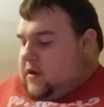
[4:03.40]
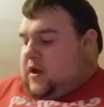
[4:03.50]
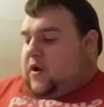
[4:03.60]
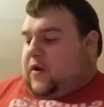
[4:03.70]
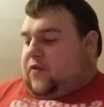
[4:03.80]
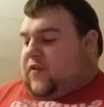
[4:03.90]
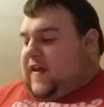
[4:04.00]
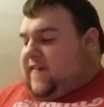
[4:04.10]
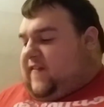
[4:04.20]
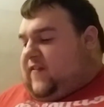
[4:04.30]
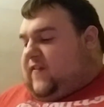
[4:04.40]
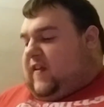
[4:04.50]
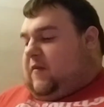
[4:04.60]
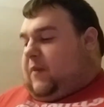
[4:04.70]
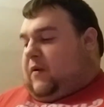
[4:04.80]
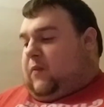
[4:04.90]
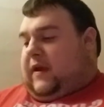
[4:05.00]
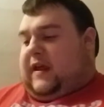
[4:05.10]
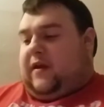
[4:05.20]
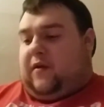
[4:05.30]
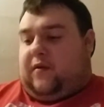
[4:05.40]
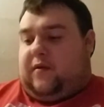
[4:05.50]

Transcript: Alright, this is the sync button right here.